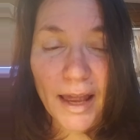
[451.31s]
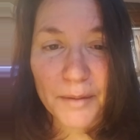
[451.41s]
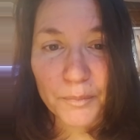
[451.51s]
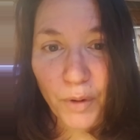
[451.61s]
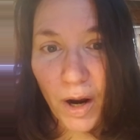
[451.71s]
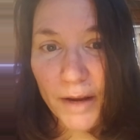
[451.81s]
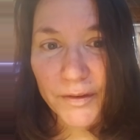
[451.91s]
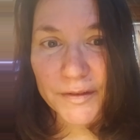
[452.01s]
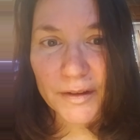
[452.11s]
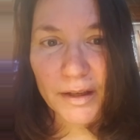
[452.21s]
and
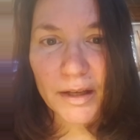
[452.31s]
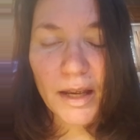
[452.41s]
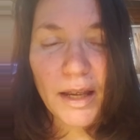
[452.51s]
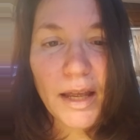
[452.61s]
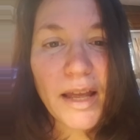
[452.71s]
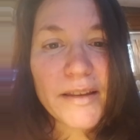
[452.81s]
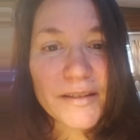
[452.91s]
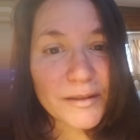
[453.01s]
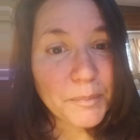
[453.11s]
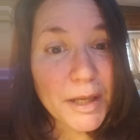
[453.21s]
privacy,
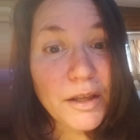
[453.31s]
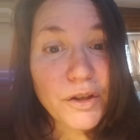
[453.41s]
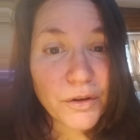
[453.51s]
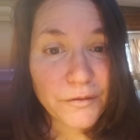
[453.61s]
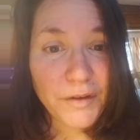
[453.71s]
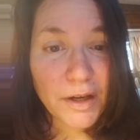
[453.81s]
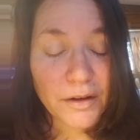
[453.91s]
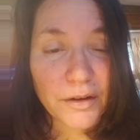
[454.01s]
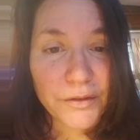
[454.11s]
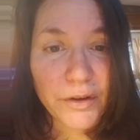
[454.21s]
speak your
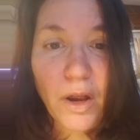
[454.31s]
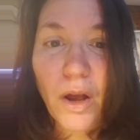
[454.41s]
fears.